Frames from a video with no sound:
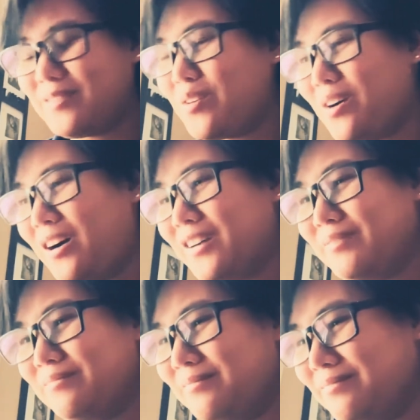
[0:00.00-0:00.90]
Oh god,
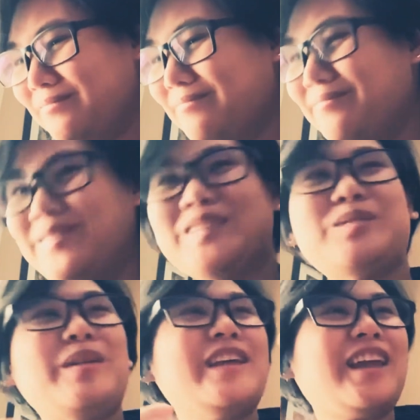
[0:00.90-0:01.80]

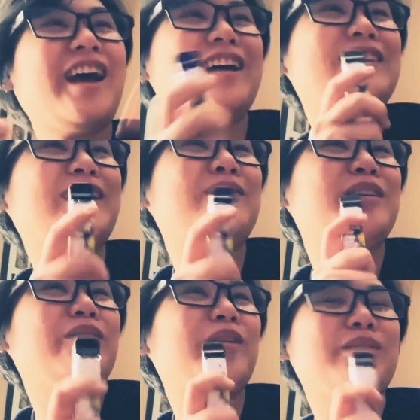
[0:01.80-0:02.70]
smelling that and then having
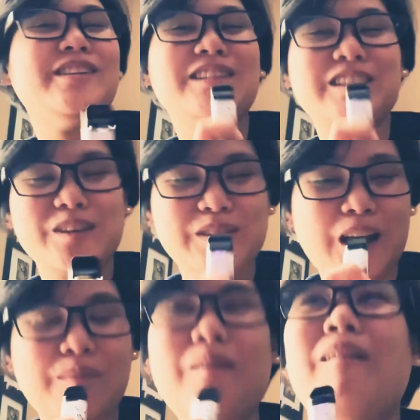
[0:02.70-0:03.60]
to vape this at the same
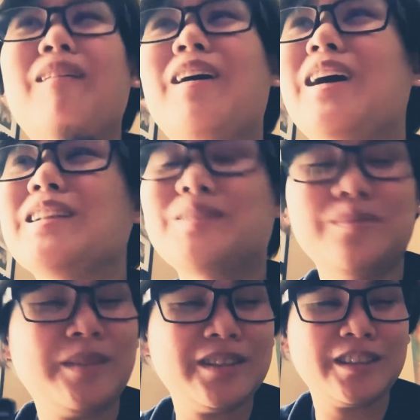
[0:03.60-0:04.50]
time. Oh god, it
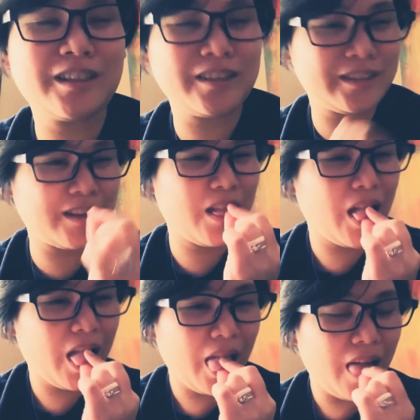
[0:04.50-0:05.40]
smells disgusting.
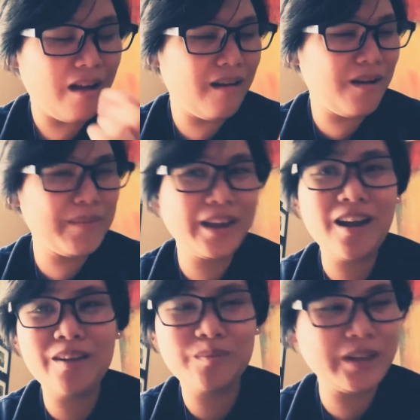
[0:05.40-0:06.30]
Oh my
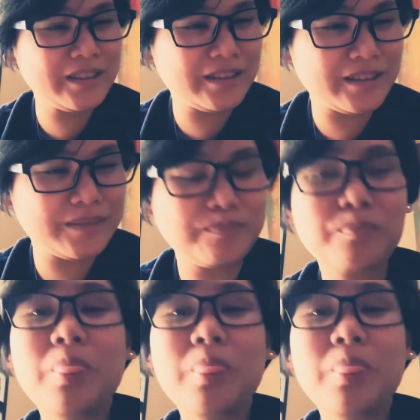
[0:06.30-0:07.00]
god, what is this?